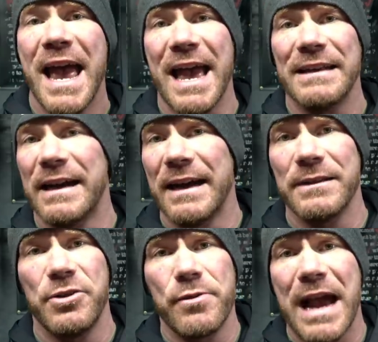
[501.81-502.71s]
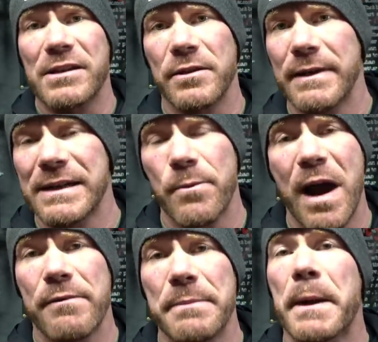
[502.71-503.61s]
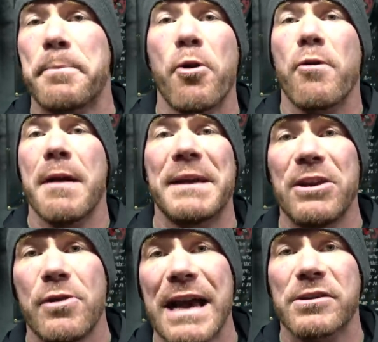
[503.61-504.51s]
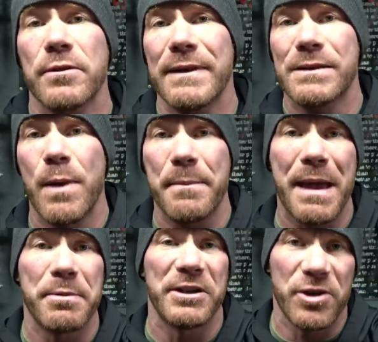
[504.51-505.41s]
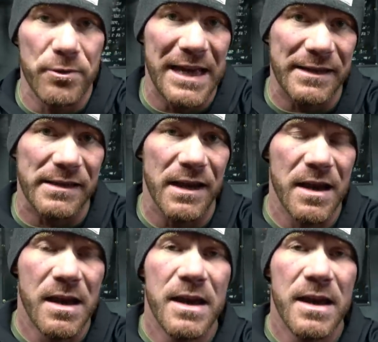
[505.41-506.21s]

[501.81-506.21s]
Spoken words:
and you guys are the reason why I write my programming, and you guys are the reason why I'm able to do this.